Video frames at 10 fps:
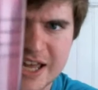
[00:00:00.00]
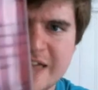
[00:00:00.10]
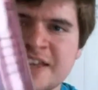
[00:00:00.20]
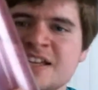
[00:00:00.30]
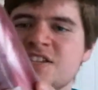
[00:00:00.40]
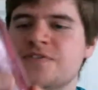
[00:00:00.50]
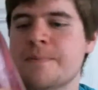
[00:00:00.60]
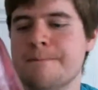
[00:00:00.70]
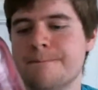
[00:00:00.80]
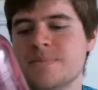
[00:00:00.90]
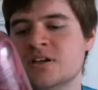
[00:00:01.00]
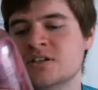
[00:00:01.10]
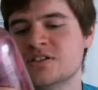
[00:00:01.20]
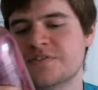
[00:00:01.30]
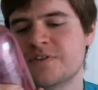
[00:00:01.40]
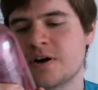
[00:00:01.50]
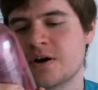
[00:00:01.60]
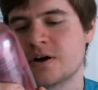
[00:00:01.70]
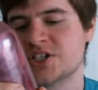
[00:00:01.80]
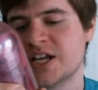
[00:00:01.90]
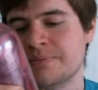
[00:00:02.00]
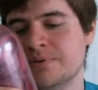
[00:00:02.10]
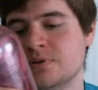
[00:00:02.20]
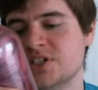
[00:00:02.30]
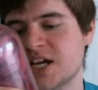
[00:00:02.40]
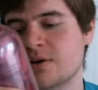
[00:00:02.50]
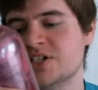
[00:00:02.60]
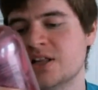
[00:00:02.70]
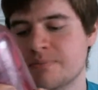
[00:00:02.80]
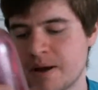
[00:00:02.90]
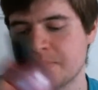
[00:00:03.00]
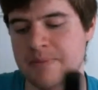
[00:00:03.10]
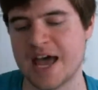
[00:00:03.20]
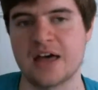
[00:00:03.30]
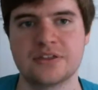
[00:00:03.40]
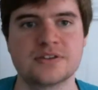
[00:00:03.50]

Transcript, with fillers: I think it's for, you can use it for shampoo, shower gel, and bubble bath.